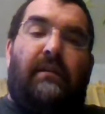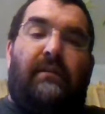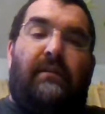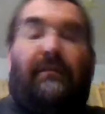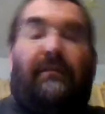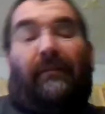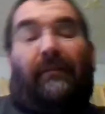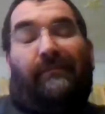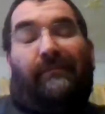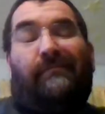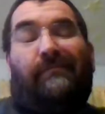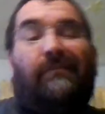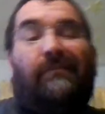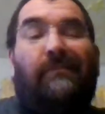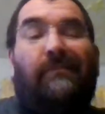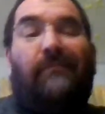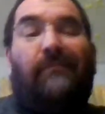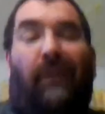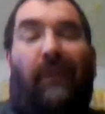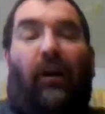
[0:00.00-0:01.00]
well,
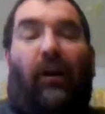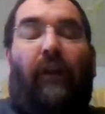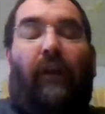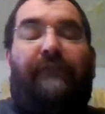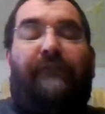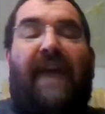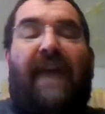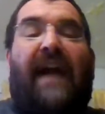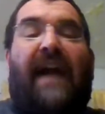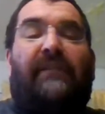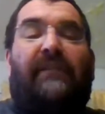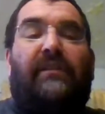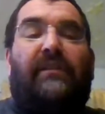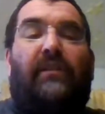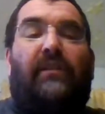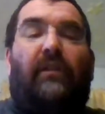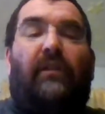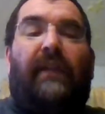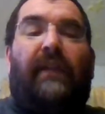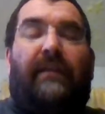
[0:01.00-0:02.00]
all
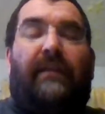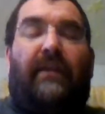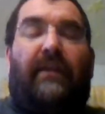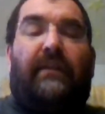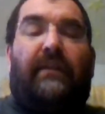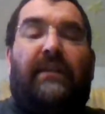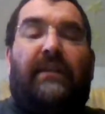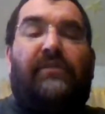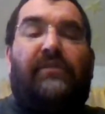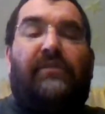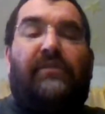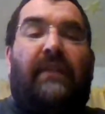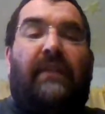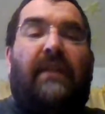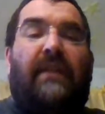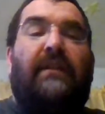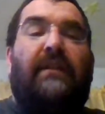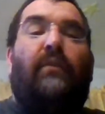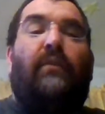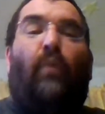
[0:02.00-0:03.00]
factories early in American history,
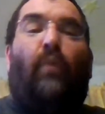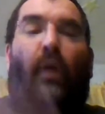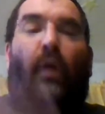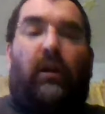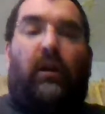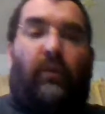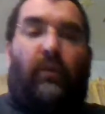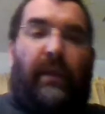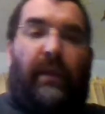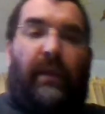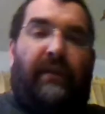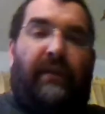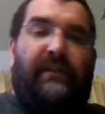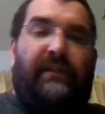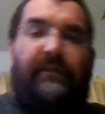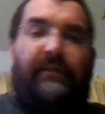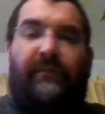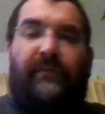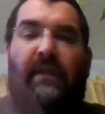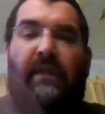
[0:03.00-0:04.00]
they needed water wheels.